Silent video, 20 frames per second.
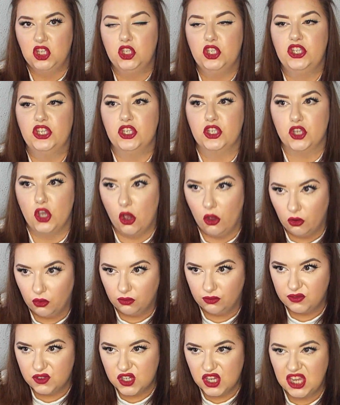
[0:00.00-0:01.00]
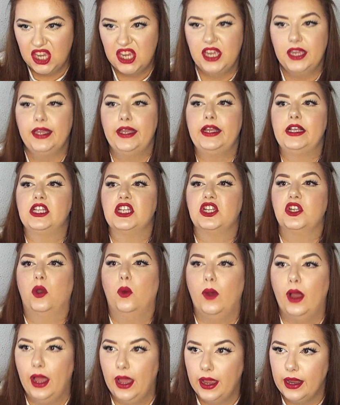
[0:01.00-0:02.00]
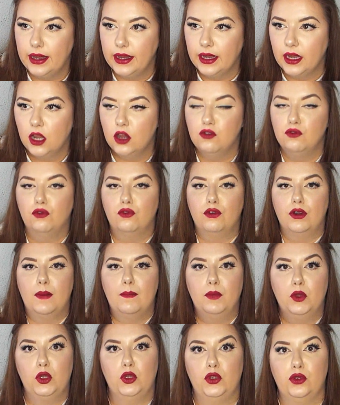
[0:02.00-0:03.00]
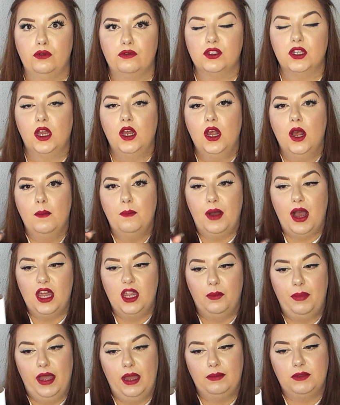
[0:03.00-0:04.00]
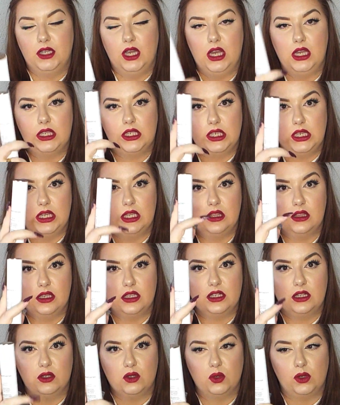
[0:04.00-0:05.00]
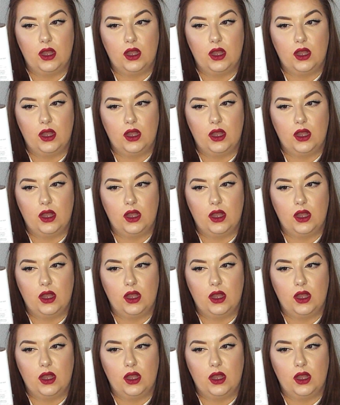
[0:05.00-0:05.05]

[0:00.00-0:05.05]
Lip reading: dissolved, eaten away, removed by the peptides in this little